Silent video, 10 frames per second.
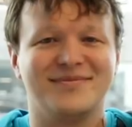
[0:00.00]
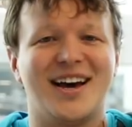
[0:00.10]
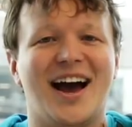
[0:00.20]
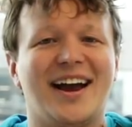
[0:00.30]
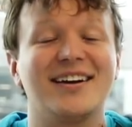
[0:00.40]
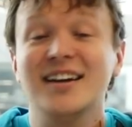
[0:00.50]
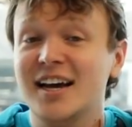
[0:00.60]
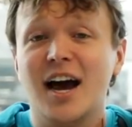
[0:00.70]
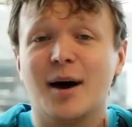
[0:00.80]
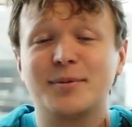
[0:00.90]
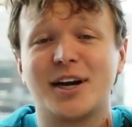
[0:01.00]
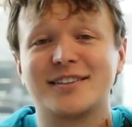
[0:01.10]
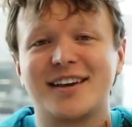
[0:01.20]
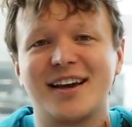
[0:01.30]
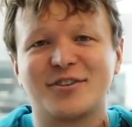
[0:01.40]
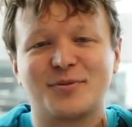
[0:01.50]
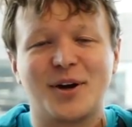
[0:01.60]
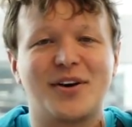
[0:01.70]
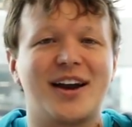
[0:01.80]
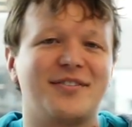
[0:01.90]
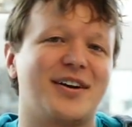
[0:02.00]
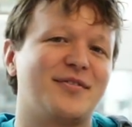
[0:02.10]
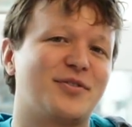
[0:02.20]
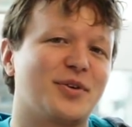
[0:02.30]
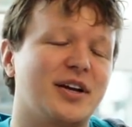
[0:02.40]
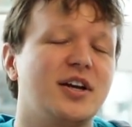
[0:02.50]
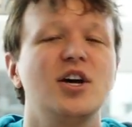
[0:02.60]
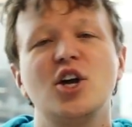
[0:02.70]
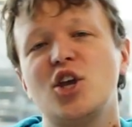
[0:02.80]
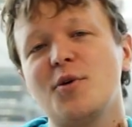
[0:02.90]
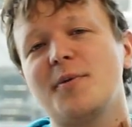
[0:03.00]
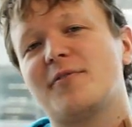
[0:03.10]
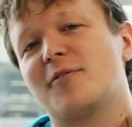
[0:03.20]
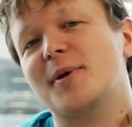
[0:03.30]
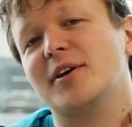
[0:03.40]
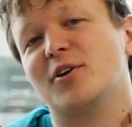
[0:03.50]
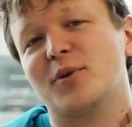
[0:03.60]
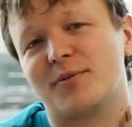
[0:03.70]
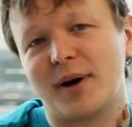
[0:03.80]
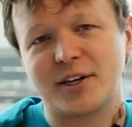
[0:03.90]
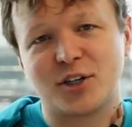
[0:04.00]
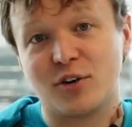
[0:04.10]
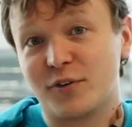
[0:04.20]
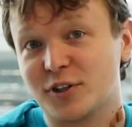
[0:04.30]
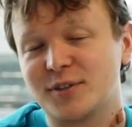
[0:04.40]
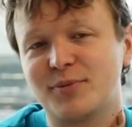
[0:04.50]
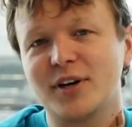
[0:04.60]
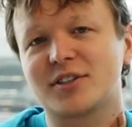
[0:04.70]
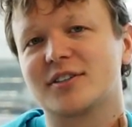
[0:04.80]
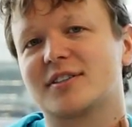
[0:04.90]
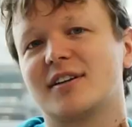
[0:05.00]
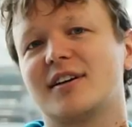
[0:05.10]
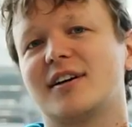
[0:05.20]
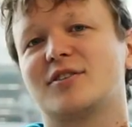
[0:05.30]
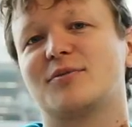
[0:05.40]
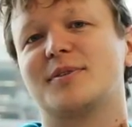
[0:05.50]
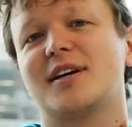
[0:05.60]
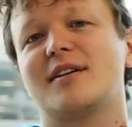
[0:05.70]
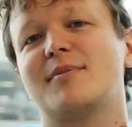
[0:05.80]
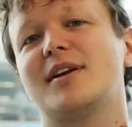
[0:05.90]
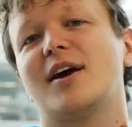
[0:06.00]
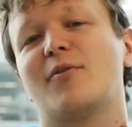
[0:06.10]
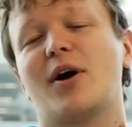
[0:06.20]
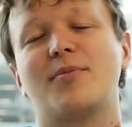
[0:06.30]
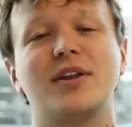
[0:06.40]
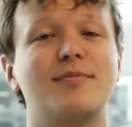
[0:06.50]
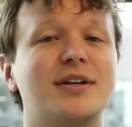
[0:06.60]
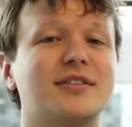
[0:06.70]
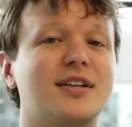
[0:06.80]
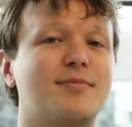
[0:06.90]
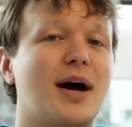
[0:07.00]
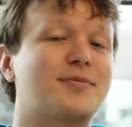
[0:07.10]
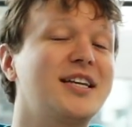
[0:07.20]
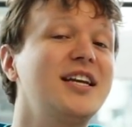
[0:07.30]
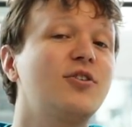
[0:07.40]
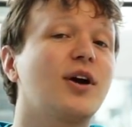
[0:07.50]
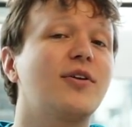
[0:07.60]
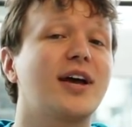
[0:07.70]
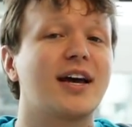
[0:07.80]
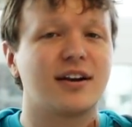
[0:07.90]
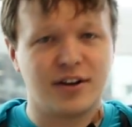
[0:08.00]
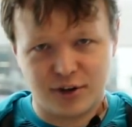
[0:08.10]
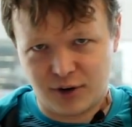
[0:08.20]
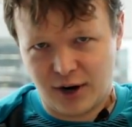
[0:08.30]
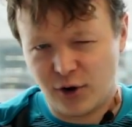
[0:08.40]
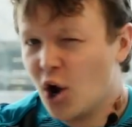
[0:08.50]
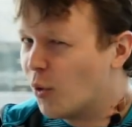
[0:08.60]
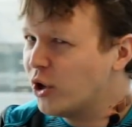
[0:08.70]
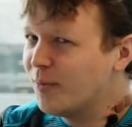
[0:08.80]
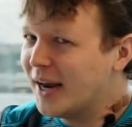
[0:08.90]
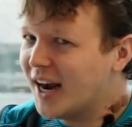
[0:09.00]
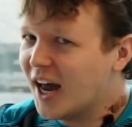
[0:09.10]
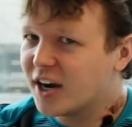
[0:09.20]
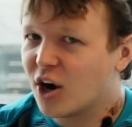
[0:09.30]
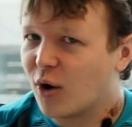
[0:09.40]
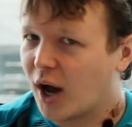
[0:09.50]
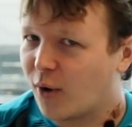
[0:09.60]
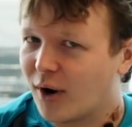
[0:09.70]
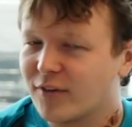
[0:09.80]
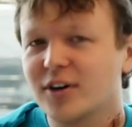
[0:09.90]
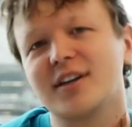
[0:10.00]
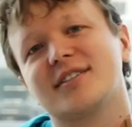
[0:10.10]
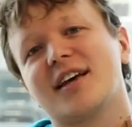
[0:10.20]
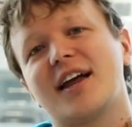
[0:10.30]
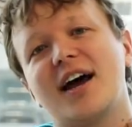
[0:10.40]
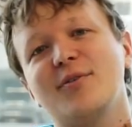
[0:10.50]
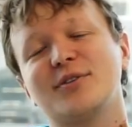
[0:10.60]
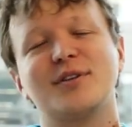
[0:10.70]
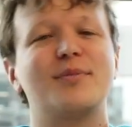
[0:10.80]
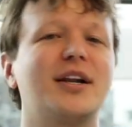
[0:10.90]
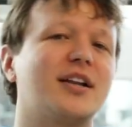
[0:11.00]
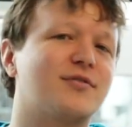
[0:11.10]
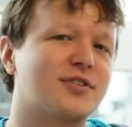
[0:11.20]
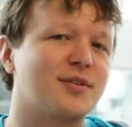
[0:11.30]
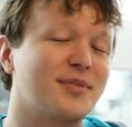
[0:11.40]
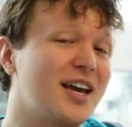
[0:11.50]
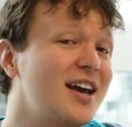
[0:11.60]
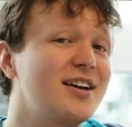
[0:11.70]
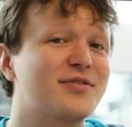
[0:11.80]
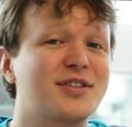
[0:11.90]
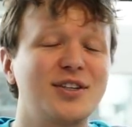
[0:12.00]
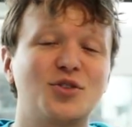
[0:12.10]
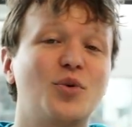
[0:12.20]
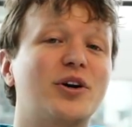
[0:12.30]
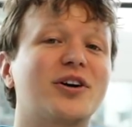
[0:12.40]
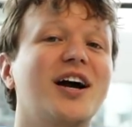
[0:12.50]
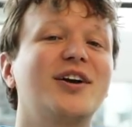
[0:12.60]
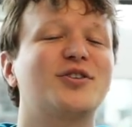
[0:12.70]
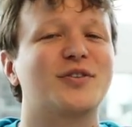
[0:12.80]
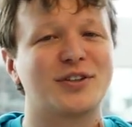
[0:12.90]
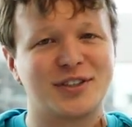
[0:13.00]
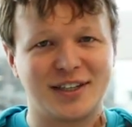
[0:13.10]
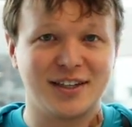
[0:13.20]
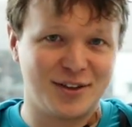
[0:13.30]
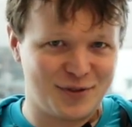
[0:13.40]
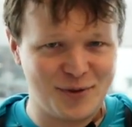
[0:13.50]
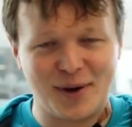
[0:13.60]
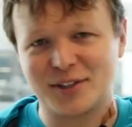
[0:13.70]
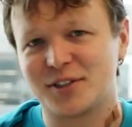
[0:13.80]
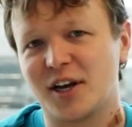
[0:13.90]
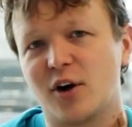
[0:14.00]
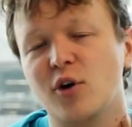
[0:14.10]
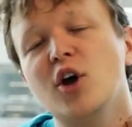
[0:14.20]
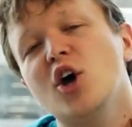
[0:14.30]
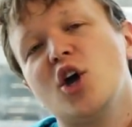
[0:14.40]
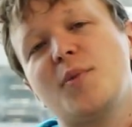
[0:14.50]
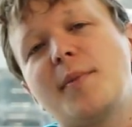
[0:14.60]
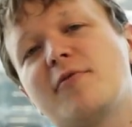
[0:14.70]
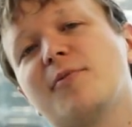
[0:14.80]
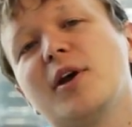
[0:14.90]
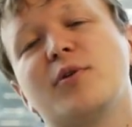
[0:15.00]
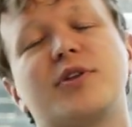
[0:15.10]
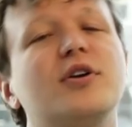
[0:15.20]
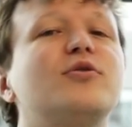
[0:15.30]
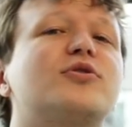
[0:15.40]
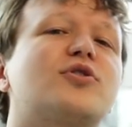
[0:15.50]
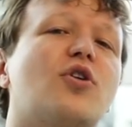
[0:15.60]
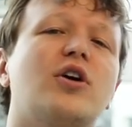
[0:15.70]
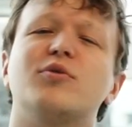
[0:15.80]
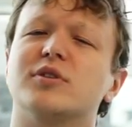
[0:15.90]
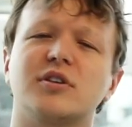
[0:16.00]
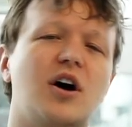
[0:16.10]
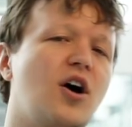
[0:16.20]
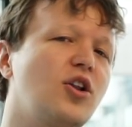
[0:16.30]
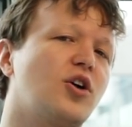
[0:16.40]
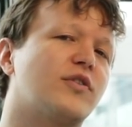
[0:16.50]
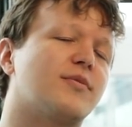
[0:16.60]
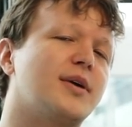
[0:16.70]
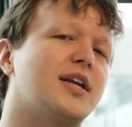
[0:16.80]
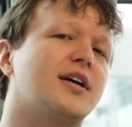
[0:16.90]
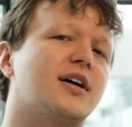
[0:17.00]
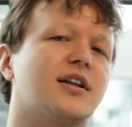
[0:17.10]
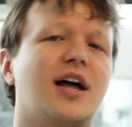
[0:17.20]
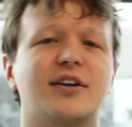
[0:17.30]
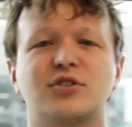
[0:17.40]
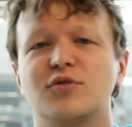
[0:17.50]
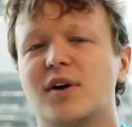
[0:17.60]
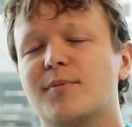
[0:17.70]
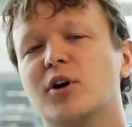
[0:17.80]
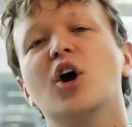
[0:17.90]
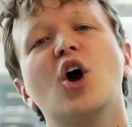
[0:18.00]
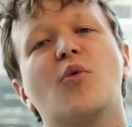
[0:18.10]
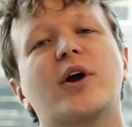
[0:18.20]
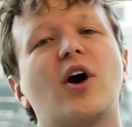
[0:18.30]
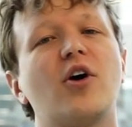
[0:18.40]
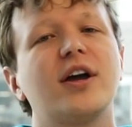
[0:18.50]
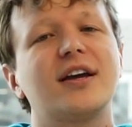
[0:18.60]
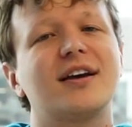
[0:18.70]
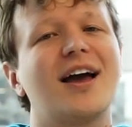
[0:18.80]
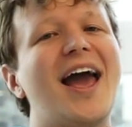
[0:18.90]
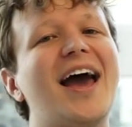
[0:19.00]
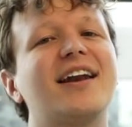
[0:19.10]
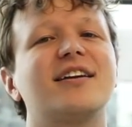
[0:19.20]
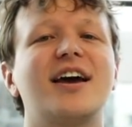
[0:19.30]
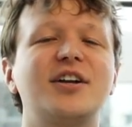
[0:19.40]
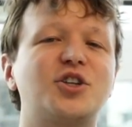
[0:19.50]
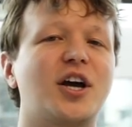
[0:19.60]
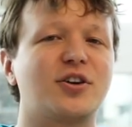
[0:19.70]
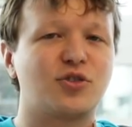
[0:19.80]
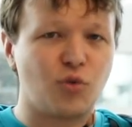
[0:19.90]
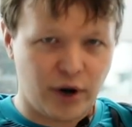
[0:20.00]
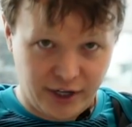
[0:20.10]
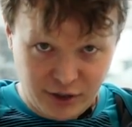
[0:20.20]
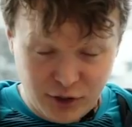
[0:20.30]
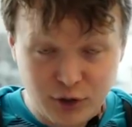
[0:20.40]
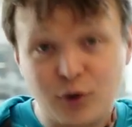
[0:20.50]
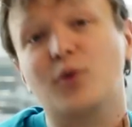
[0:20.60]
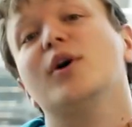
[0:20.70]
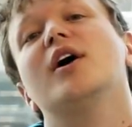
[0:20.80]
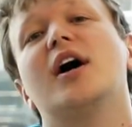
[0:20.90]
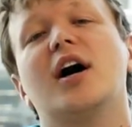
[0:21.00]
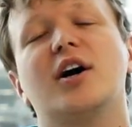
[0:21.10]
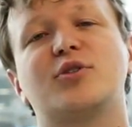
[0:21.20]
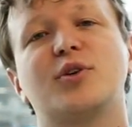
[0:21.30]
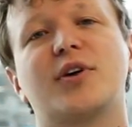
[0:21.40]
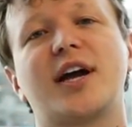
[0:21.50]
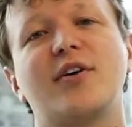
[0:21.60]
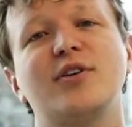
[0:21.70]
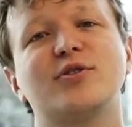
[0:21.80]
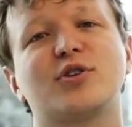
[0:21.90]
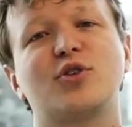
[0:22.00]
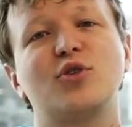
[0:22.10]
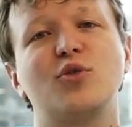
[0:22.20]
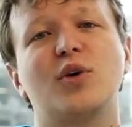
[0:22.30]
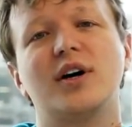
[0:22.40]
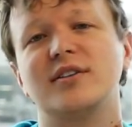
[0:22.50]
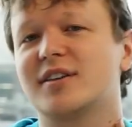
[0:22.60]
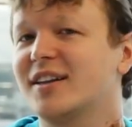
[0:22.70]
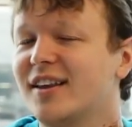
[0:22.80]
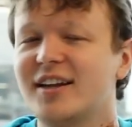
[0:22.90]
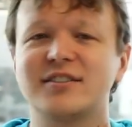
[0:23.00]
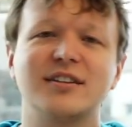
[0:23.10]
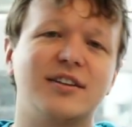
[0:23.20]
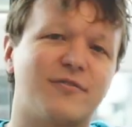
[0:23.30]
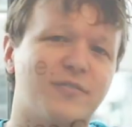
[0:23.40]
Hi, I'm Chaz Kangas from Go95.3. You may be familiar with my show, First Impressions, Sunday nights from 10 to midnight, where I play the best in hip-hop's indie ground and underground. What you may not know, however, is that I was in the middle of some KFC Twitter controversy a few months ago. You may be familiar with the news story, it was all over the media last November, regarding @edget22, a Twitter account user who was allegedly the